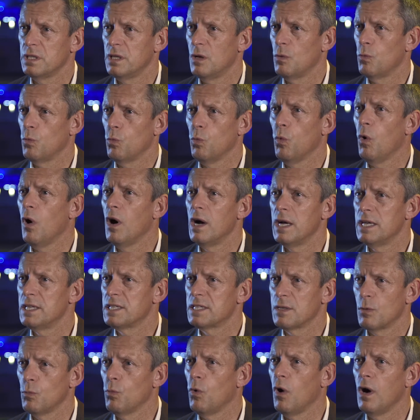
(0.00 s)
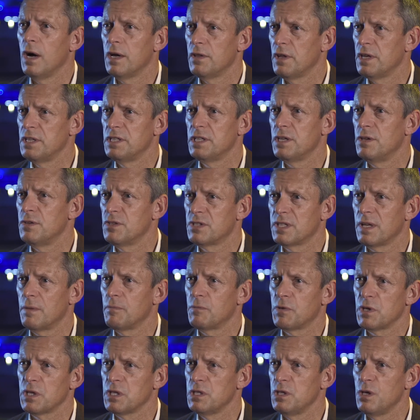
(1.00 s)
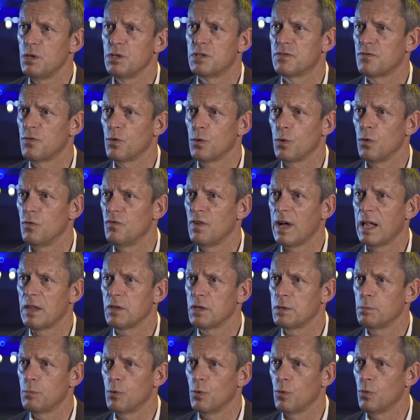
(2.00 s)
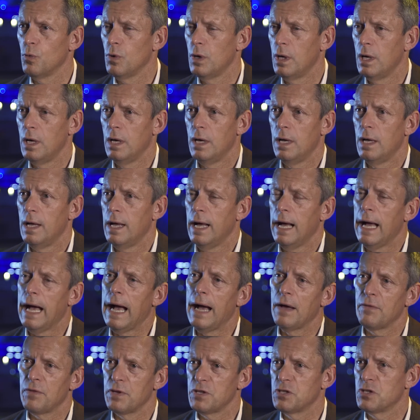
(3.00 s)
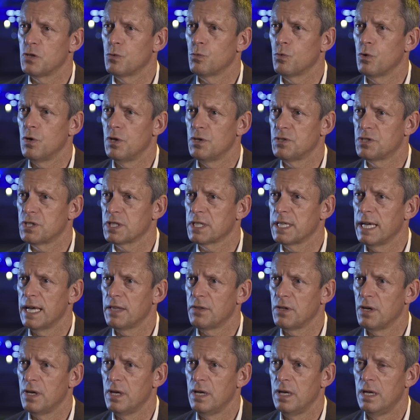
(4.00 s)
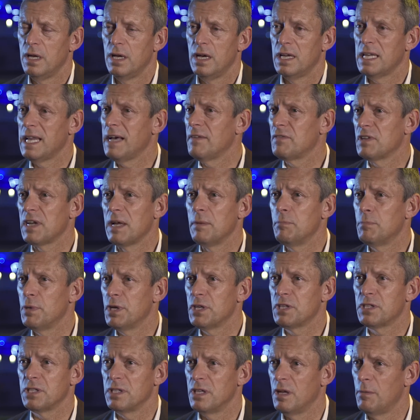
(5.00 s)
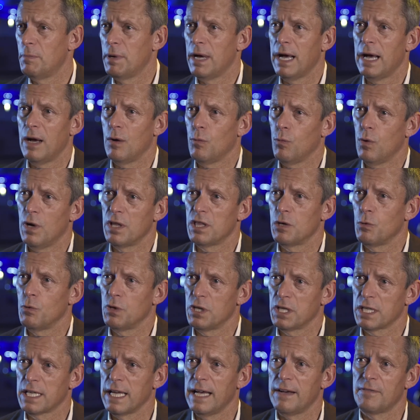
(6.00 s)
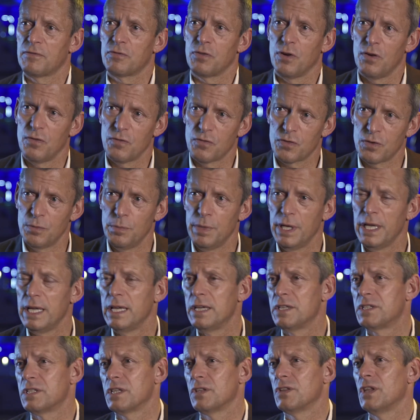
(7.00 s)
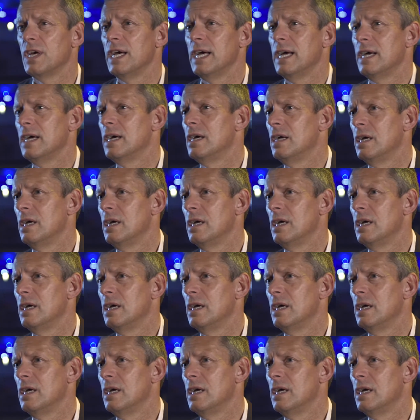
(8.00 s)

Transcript: You know, why is it, why are they doing something useful or valuable? How they should work together, and have an ambition about where they want to get from from here to there.